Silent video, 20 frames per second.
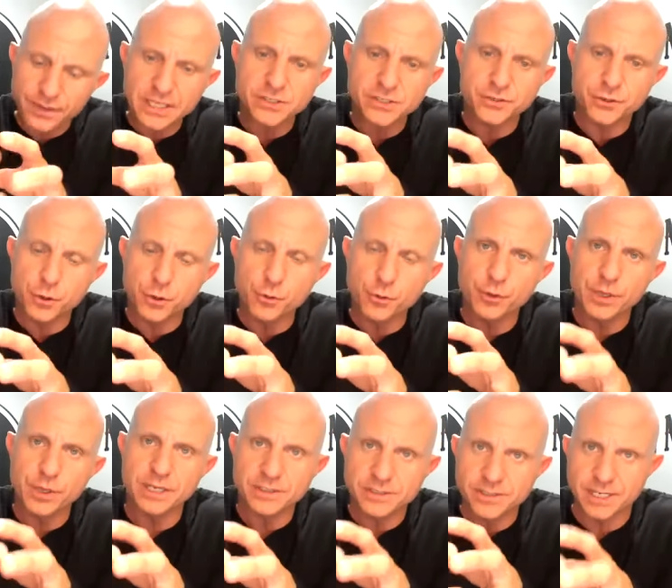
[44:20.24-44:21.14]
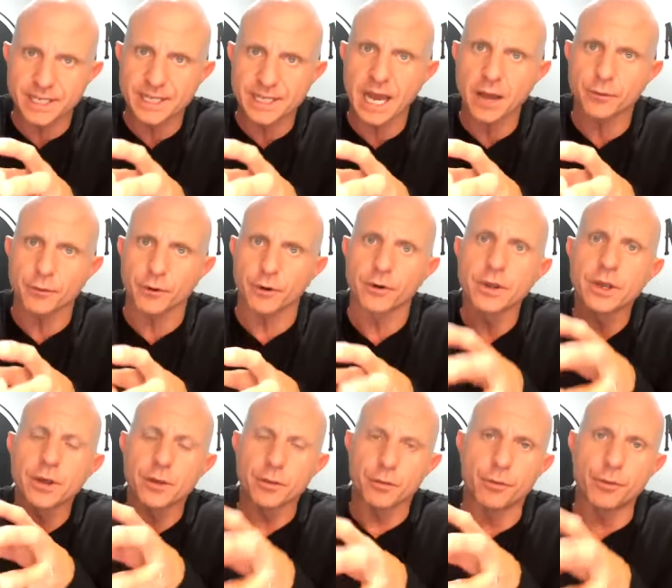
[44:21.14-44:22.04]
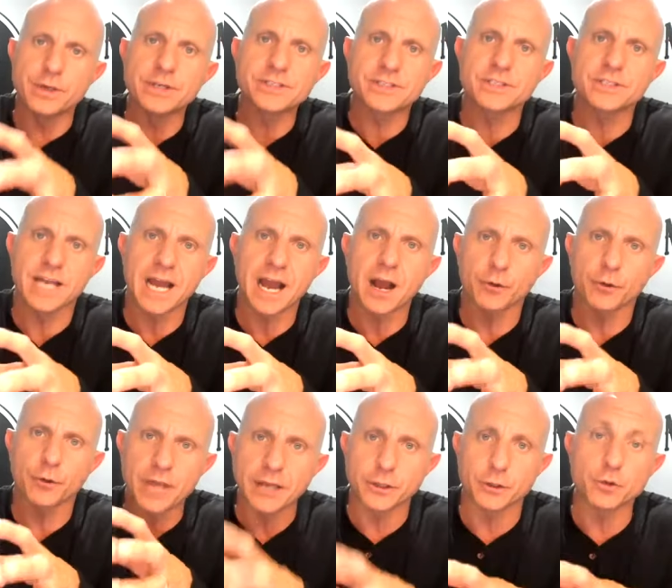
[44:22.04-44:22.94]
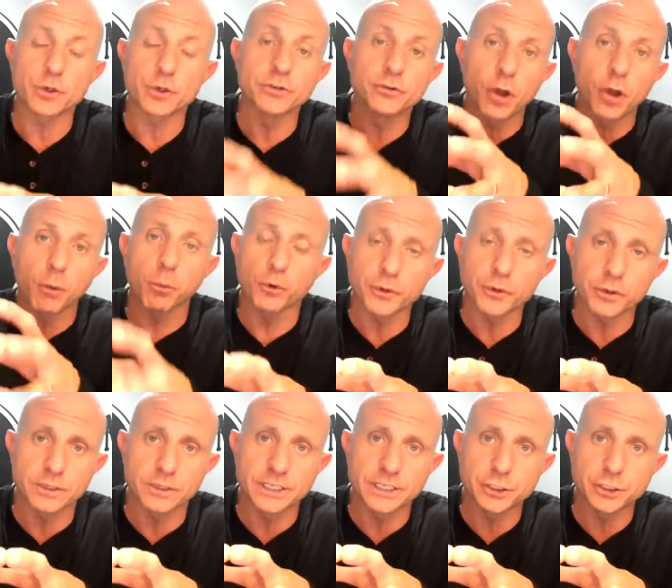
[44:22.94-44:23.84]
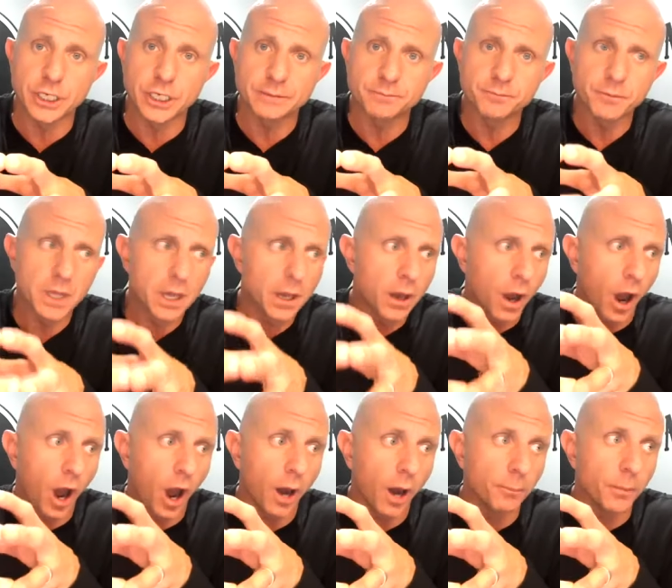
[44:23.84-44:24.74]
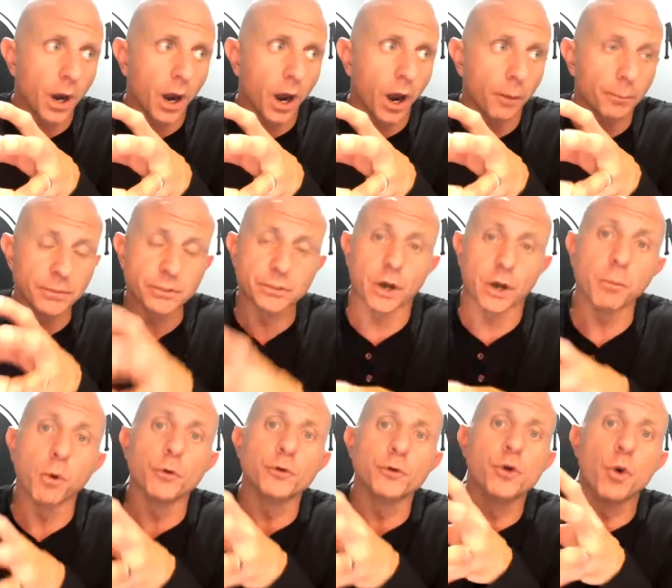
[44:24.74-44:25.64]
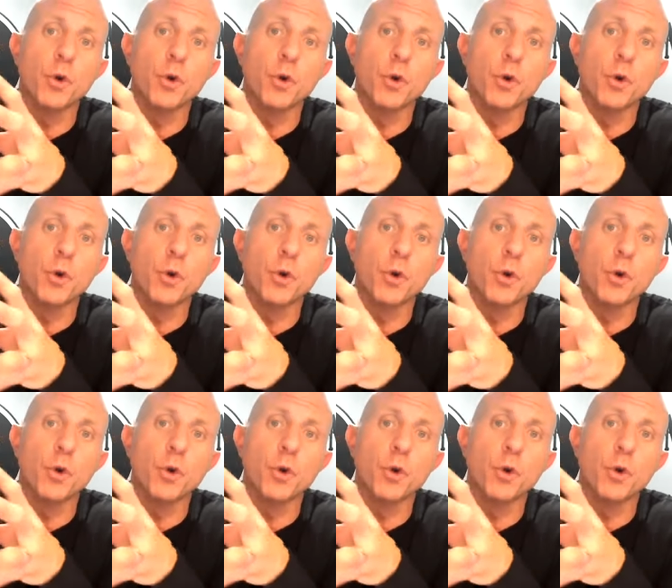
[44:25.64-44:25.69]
these two things together, this is how, yeah, you can double your lead gen, um, um, double